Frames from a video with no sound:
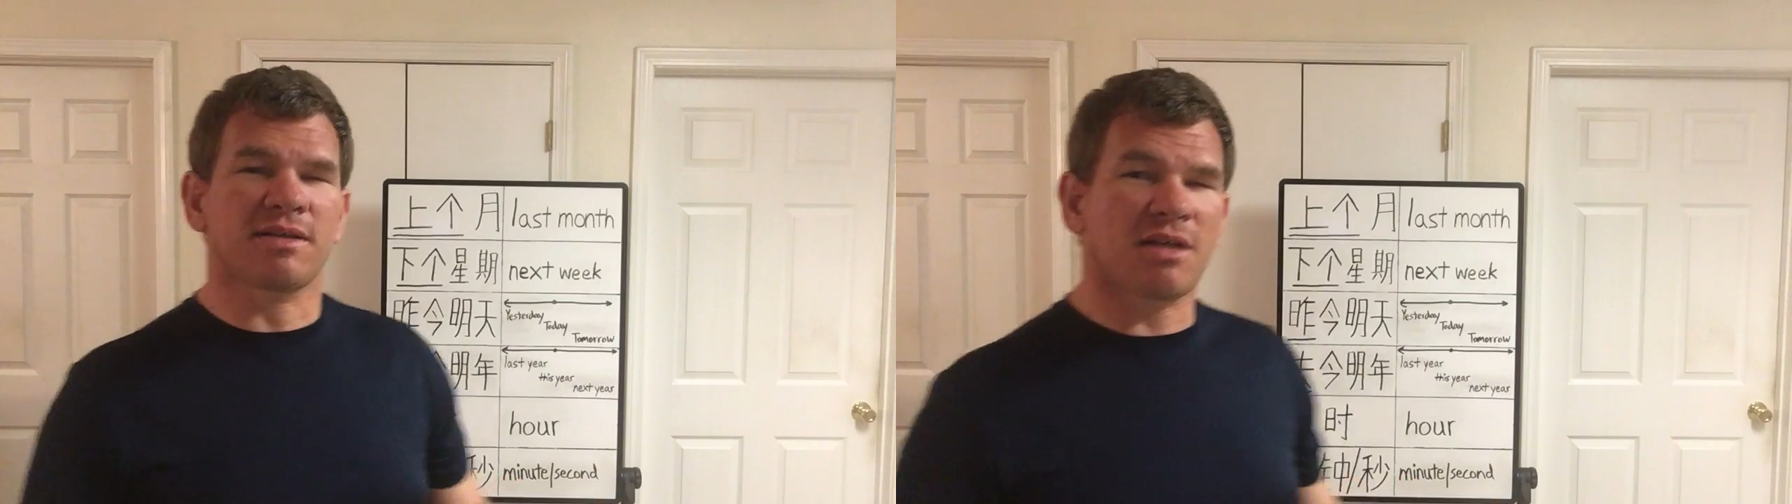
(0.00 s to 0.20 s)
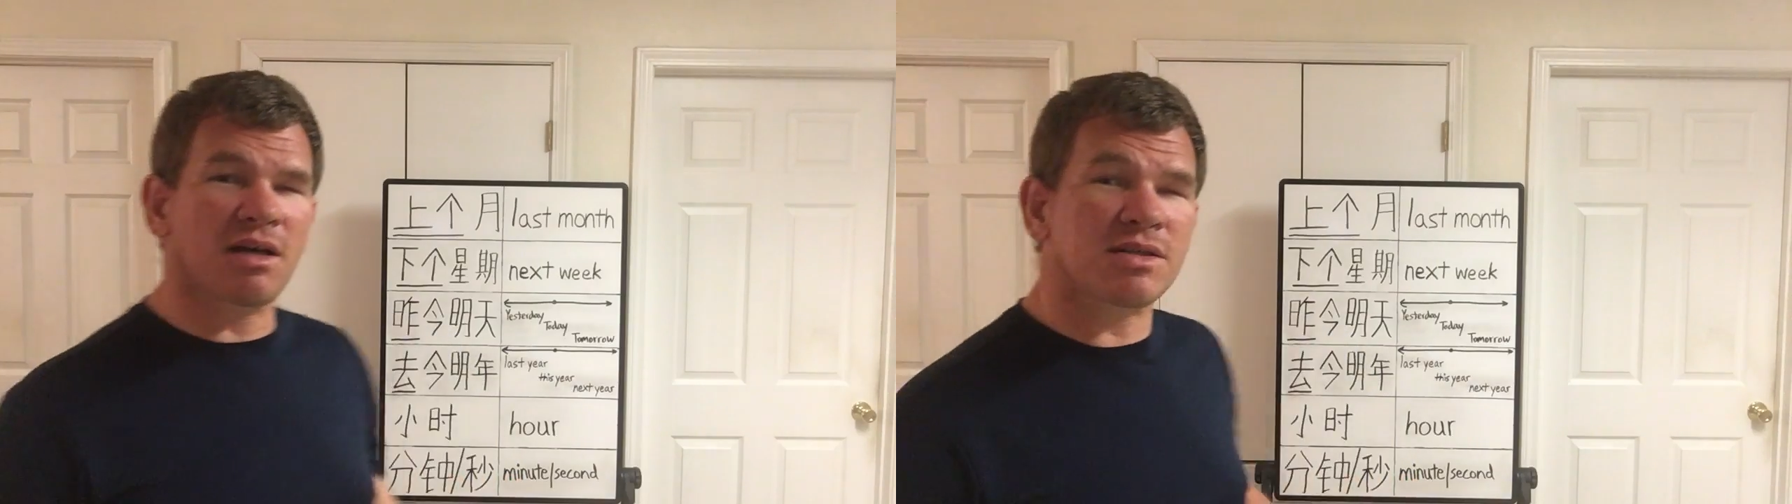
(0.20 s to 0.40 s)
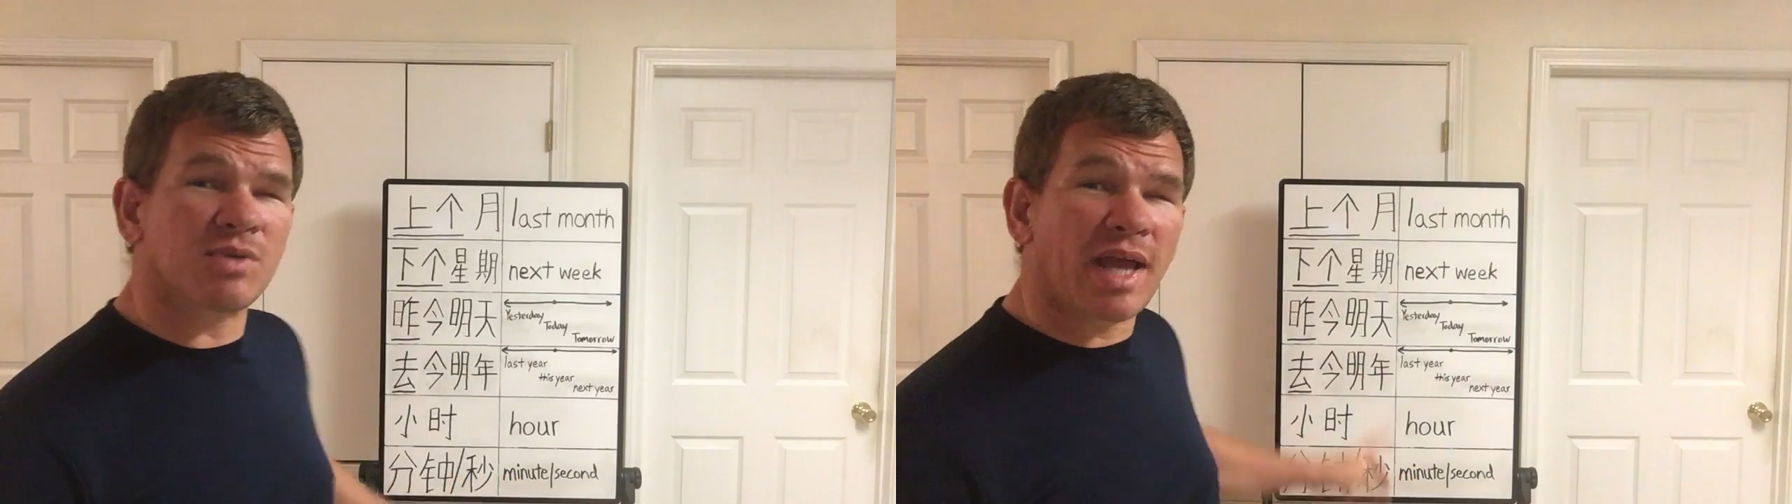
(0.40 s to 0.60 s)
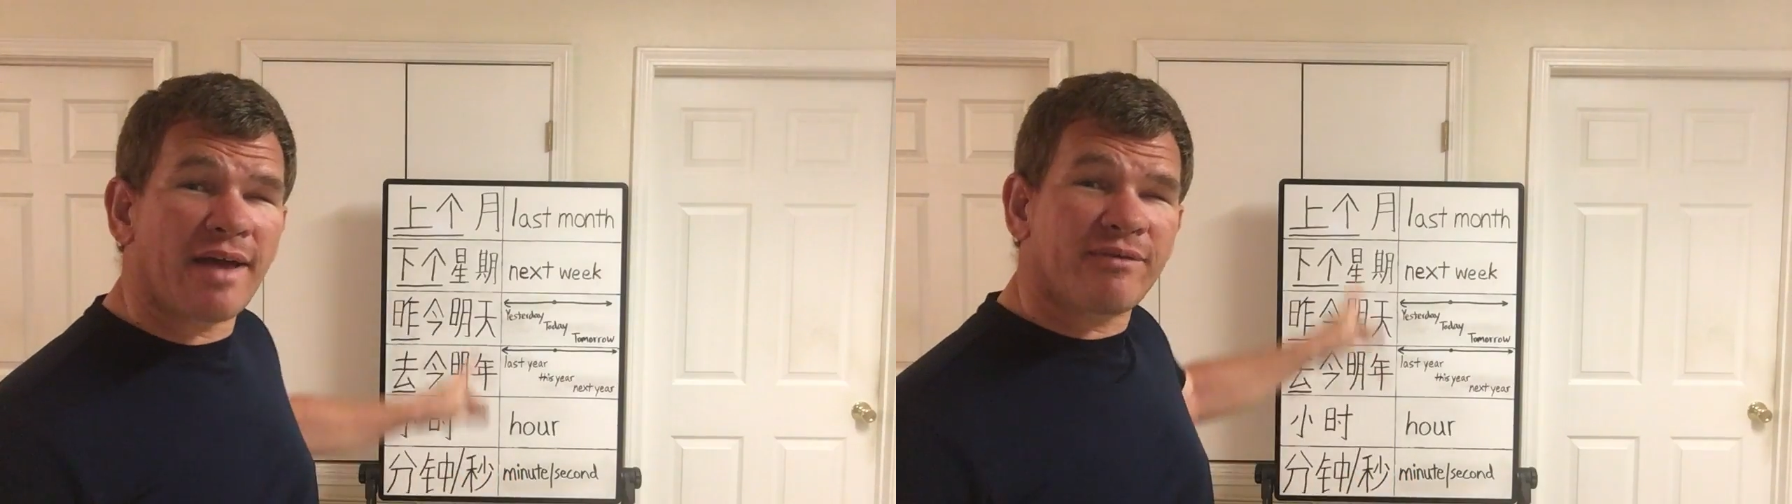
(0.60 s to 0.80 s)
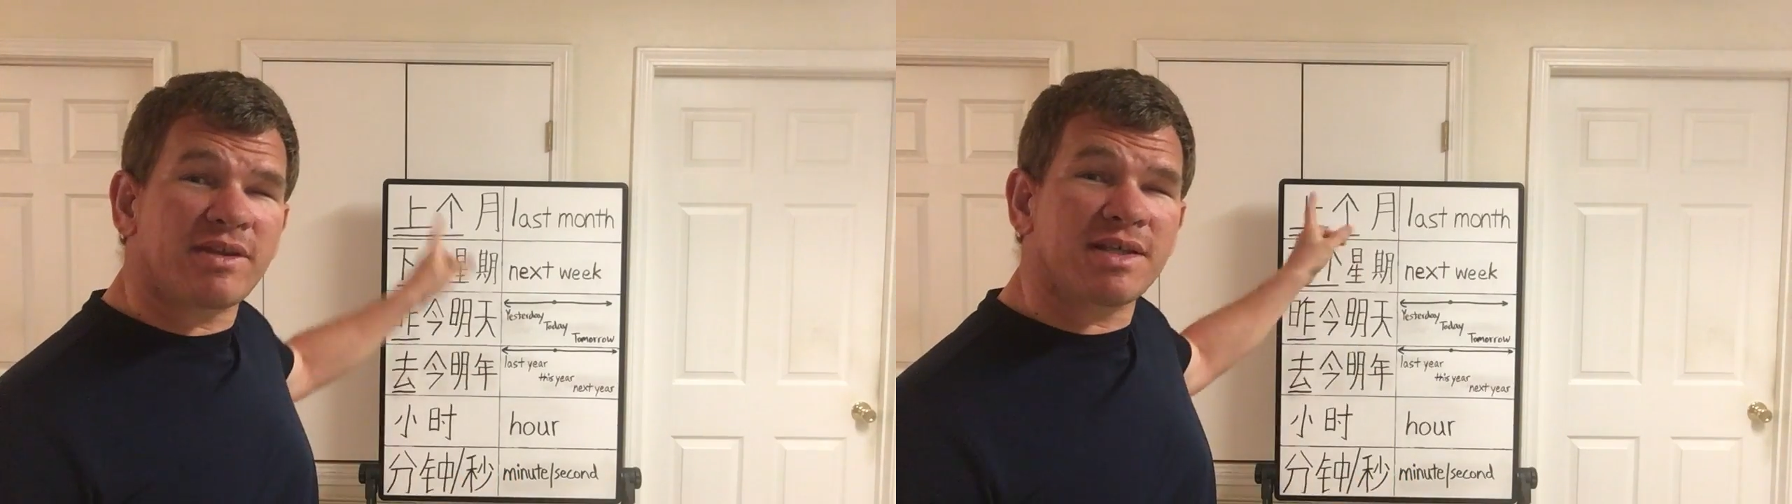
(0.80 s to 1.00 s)
As long as we
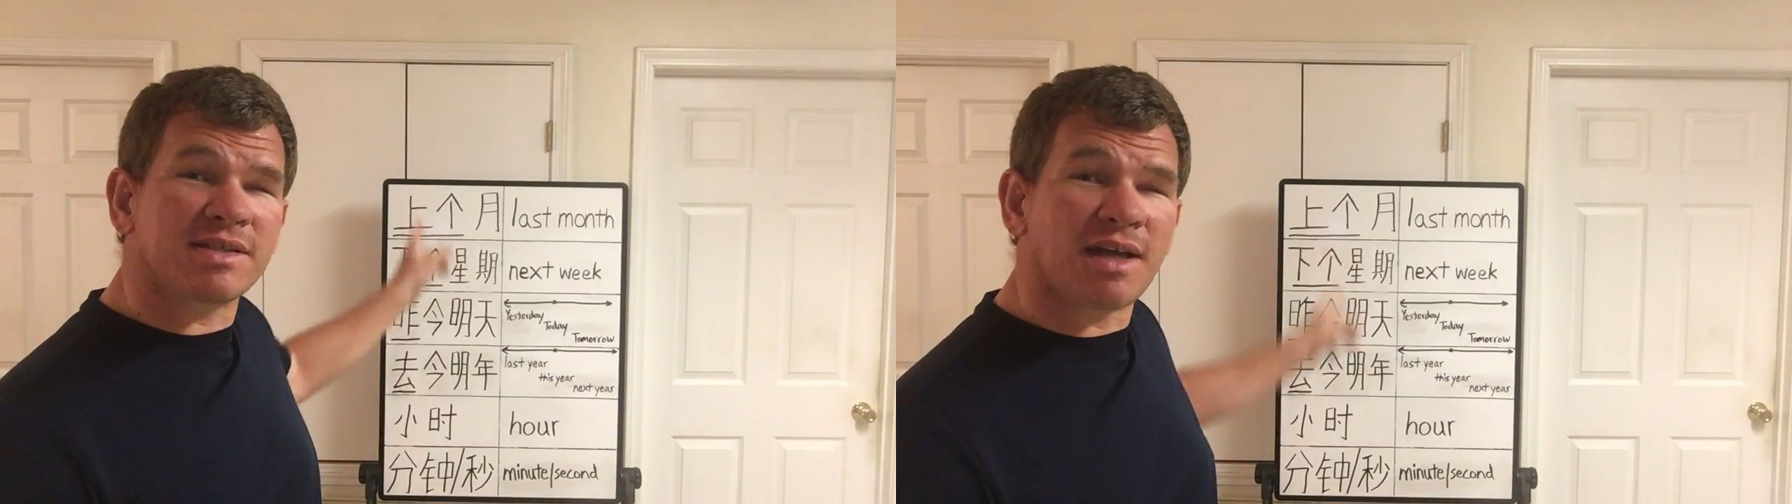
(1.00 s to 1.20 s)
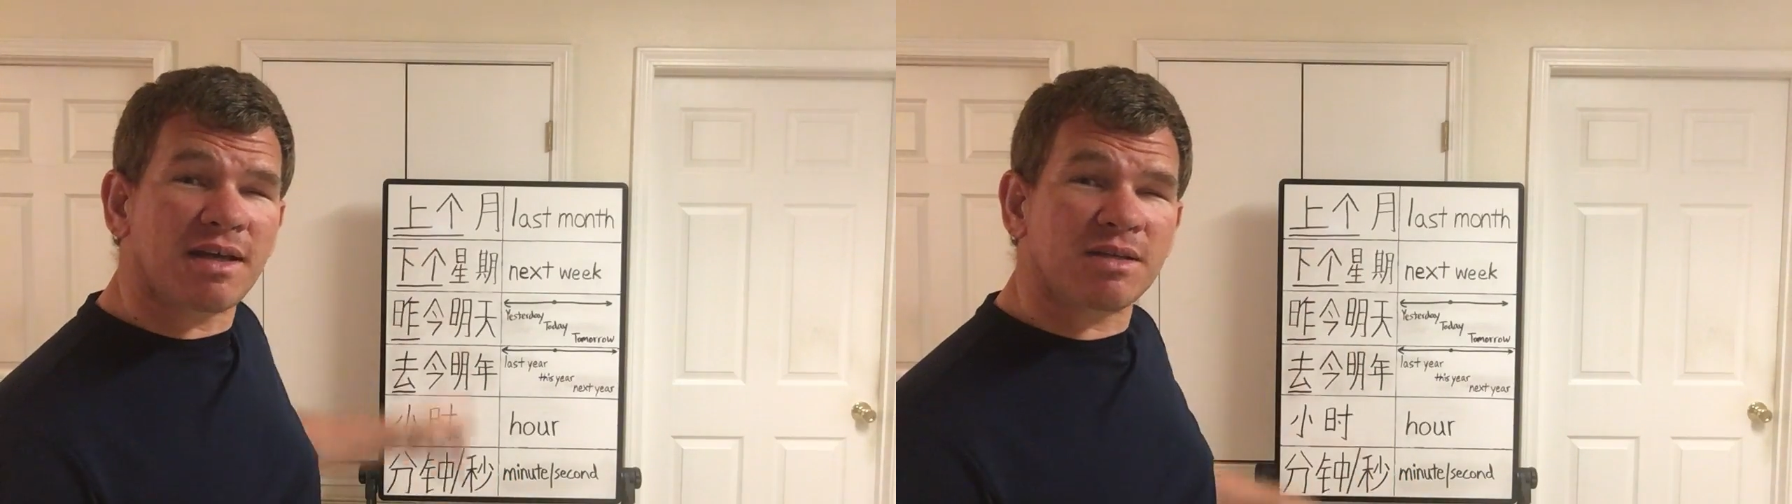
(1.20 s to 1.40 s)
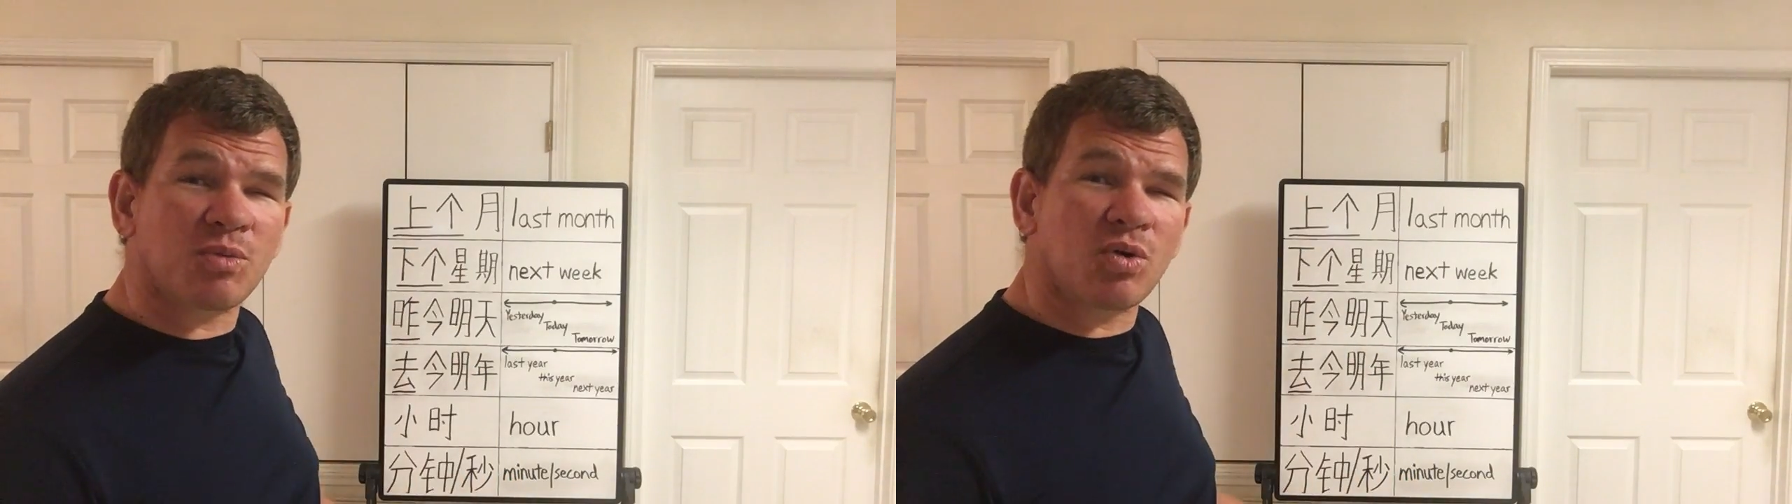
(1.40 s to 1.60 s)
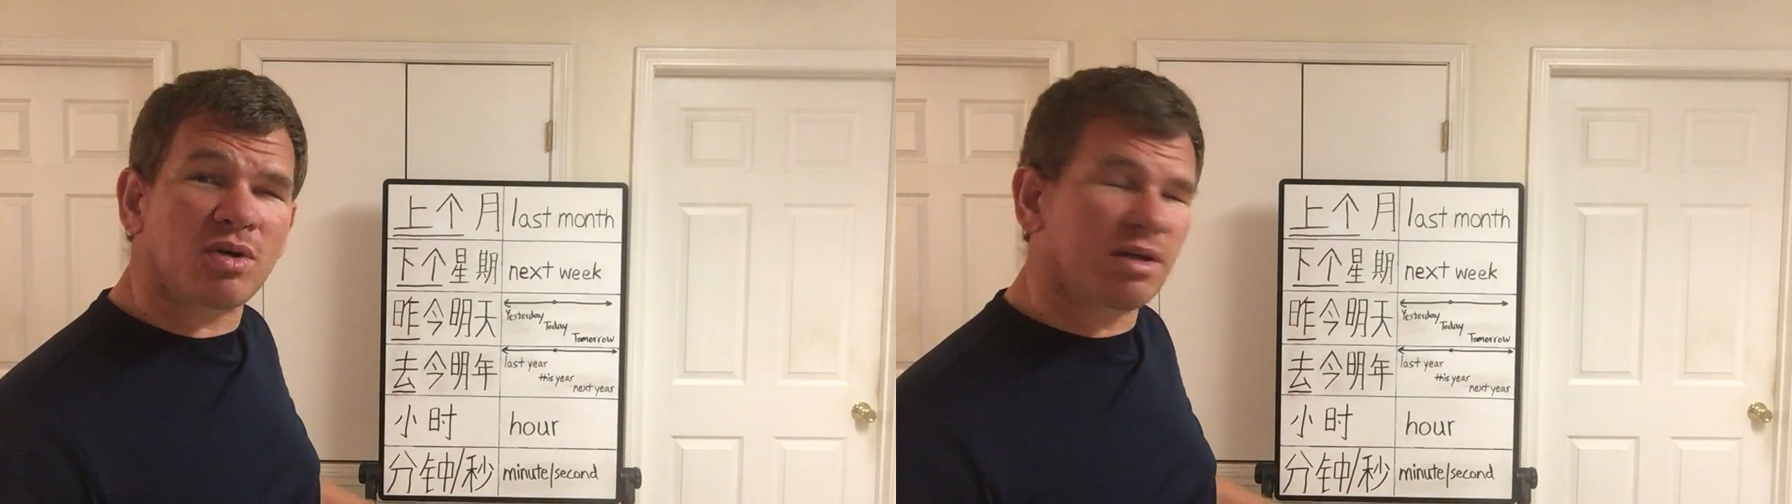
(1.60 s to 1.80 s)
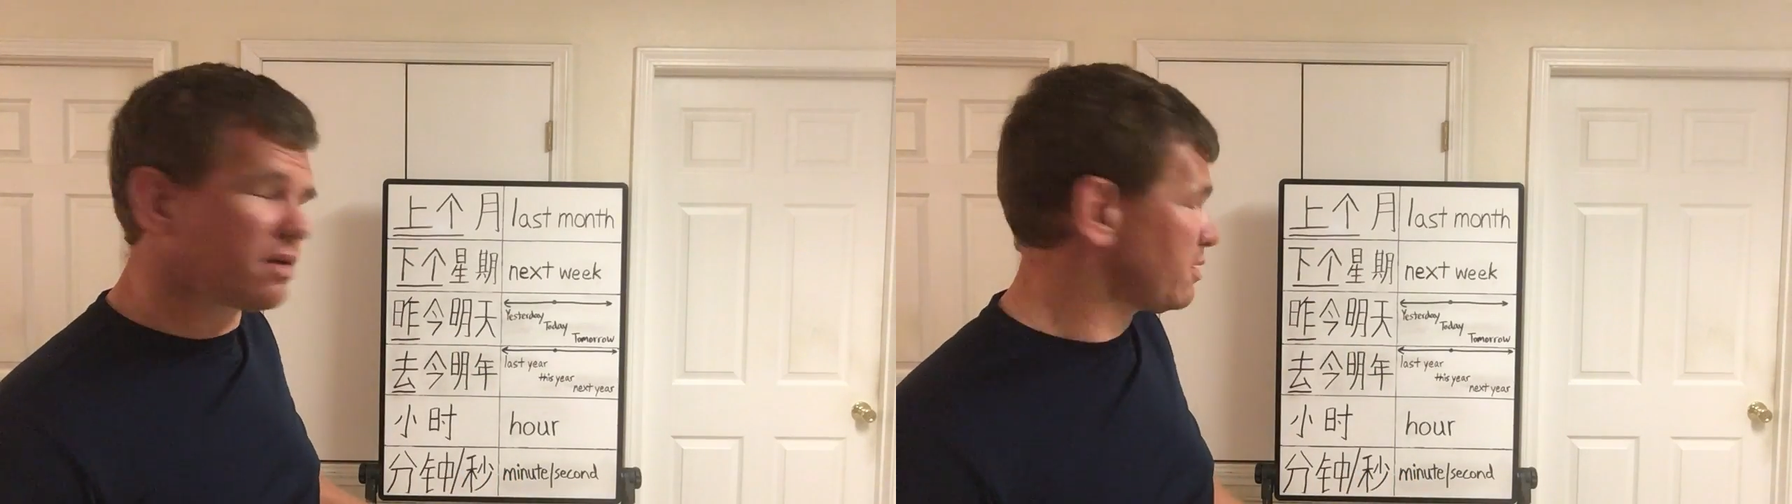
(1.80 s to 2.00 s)
have this side of the board